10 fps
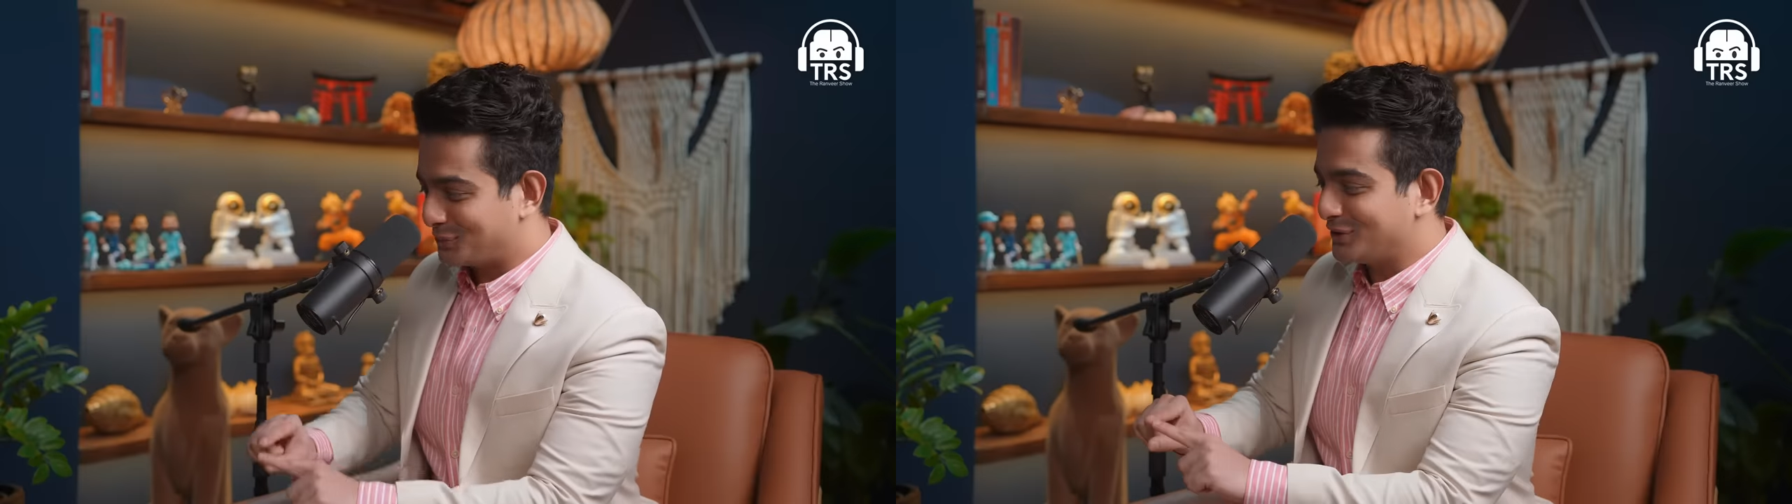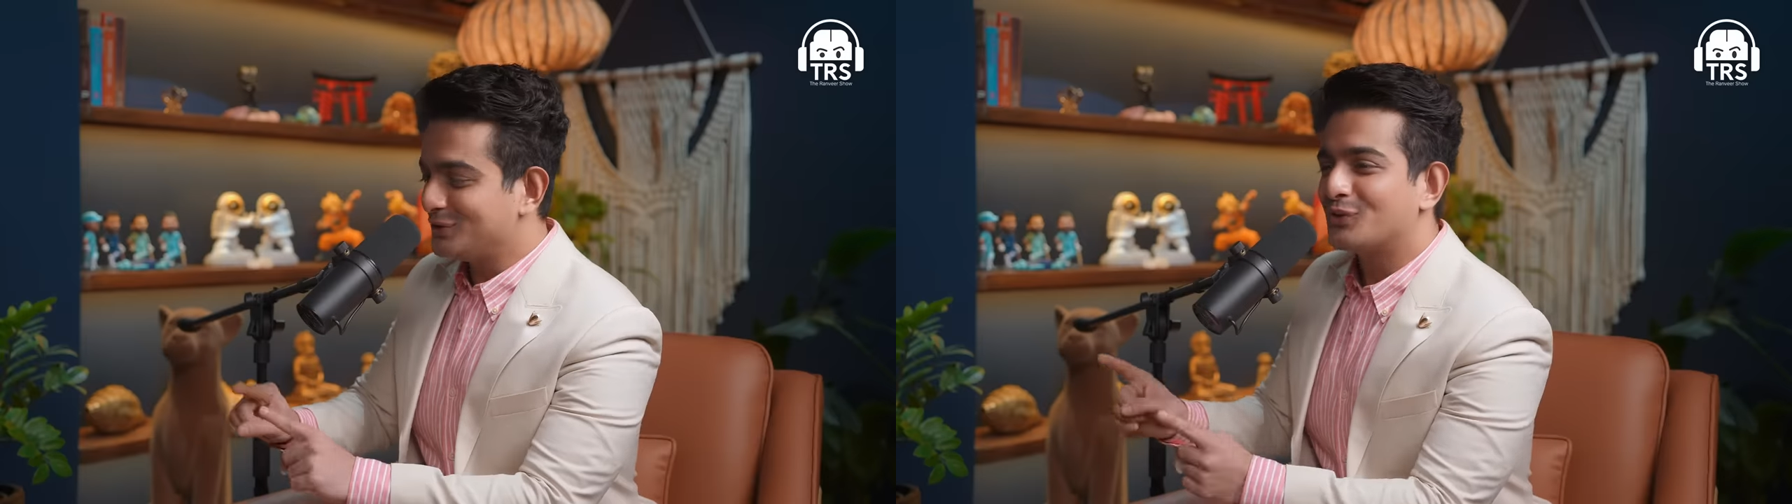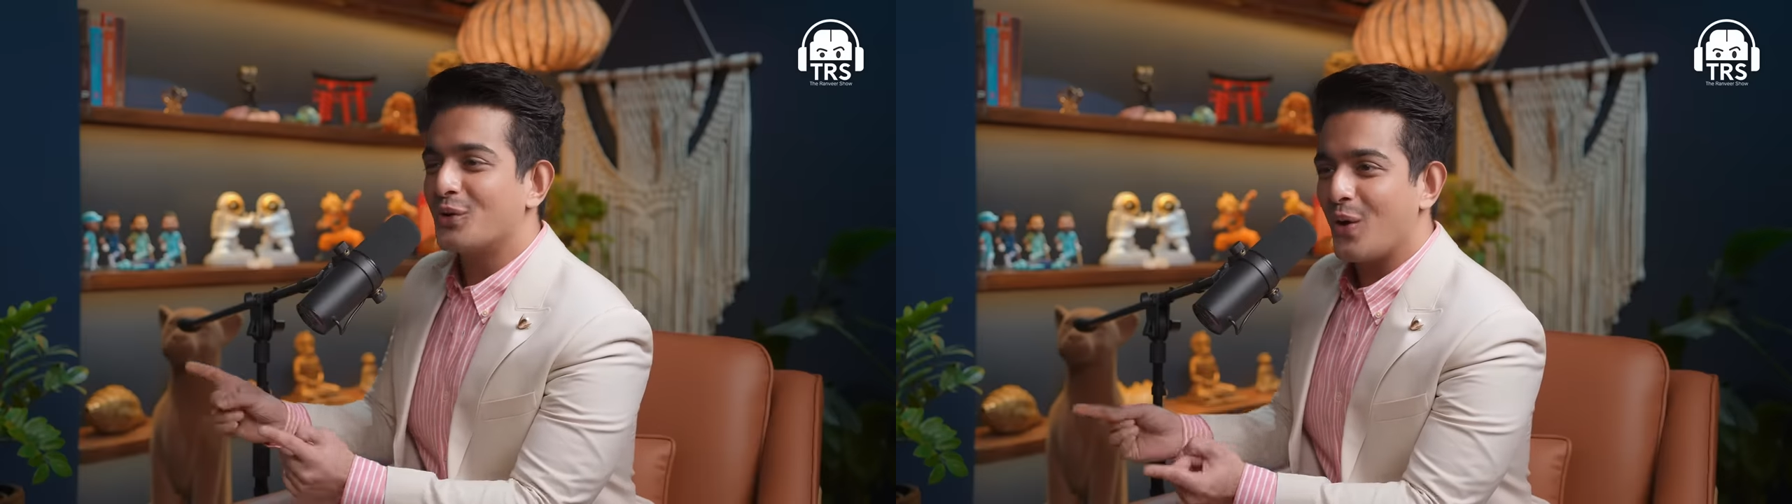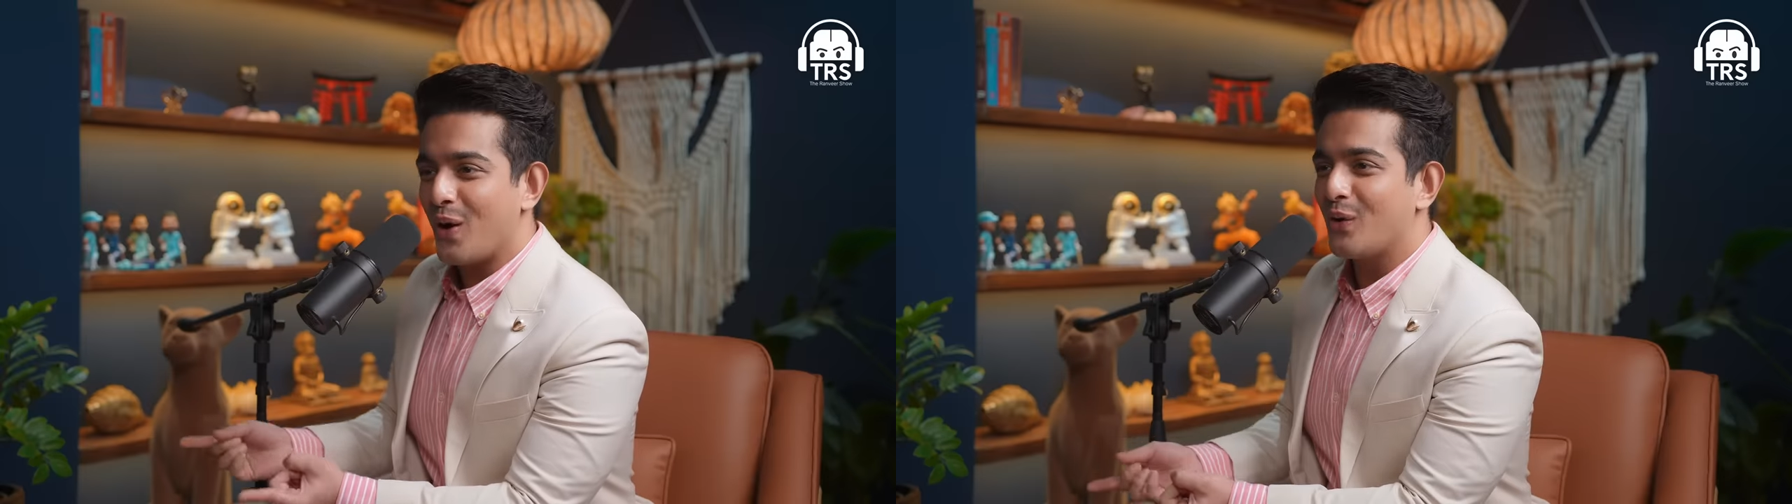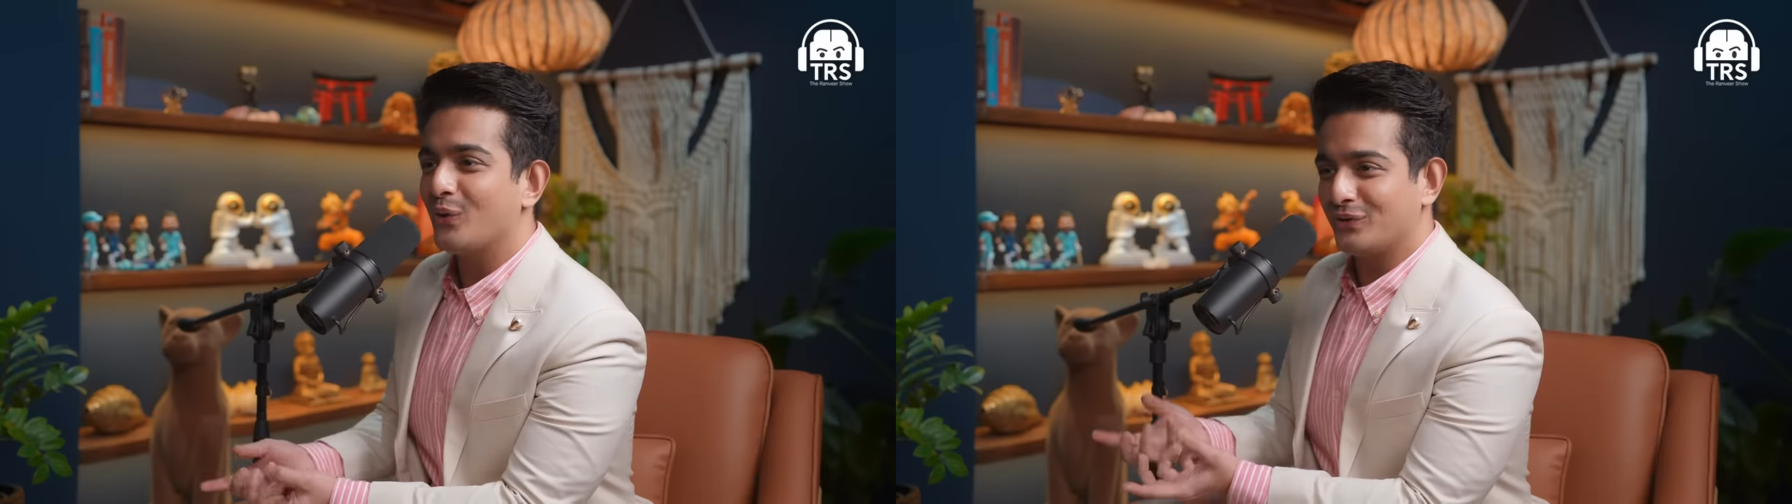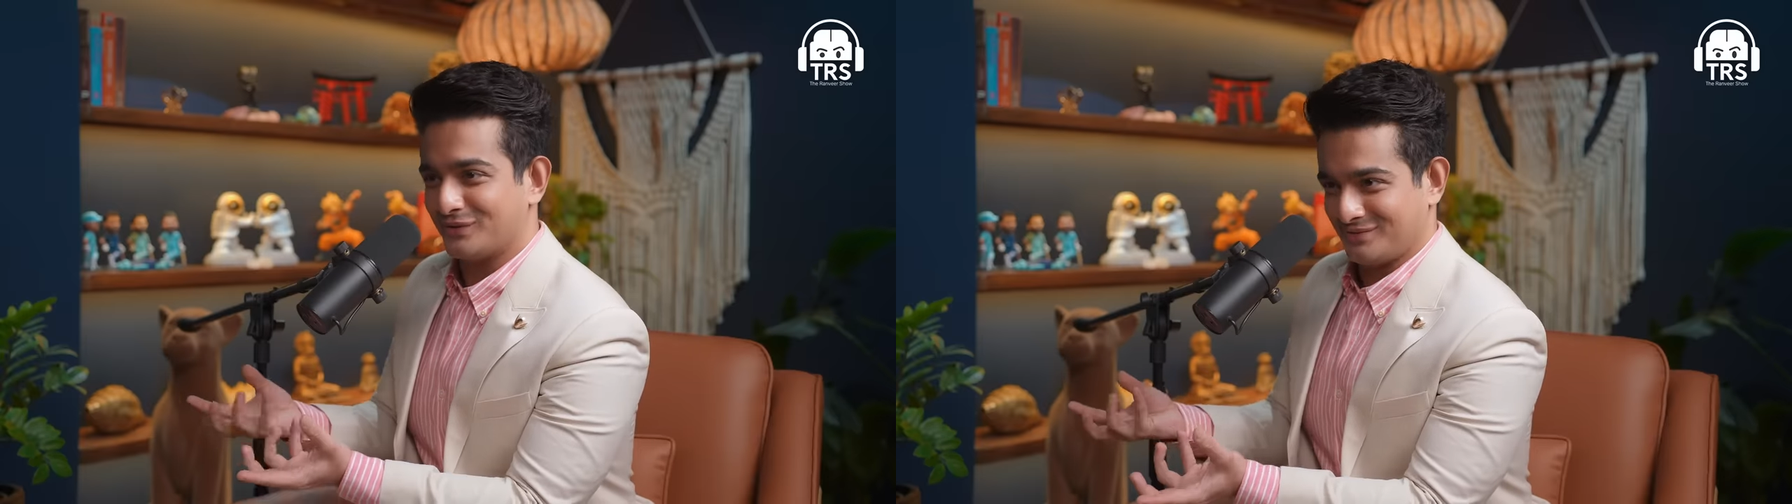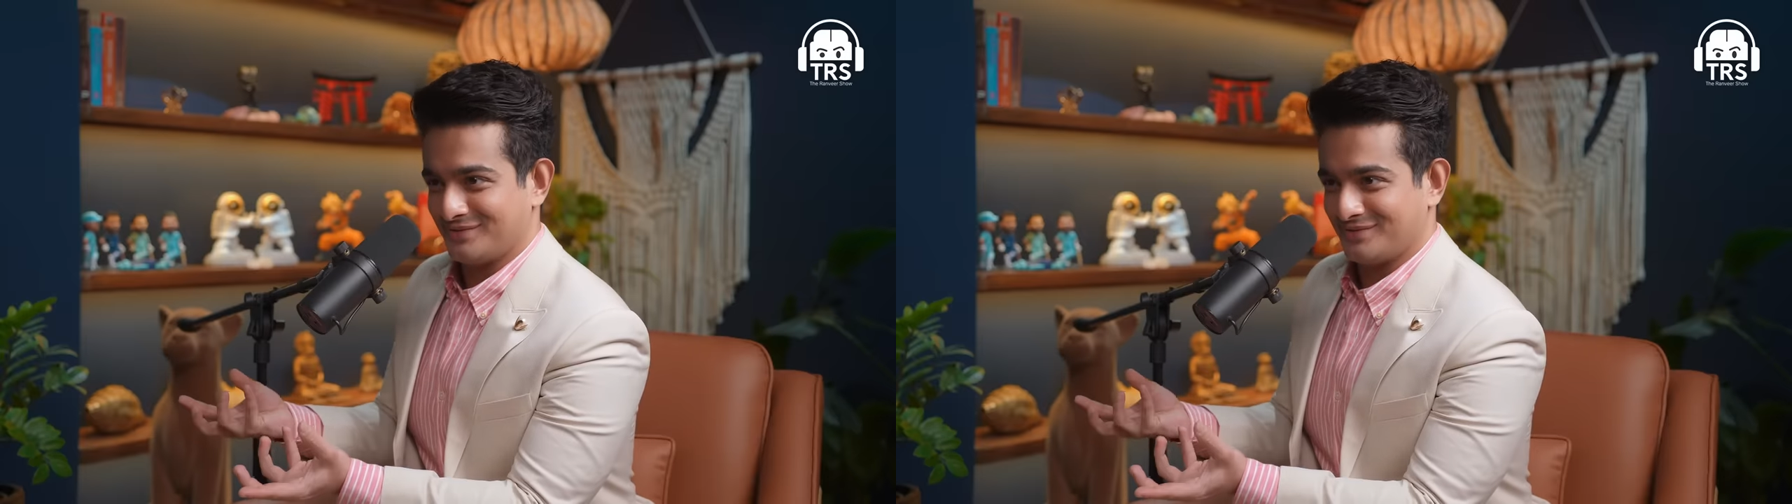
to just draw out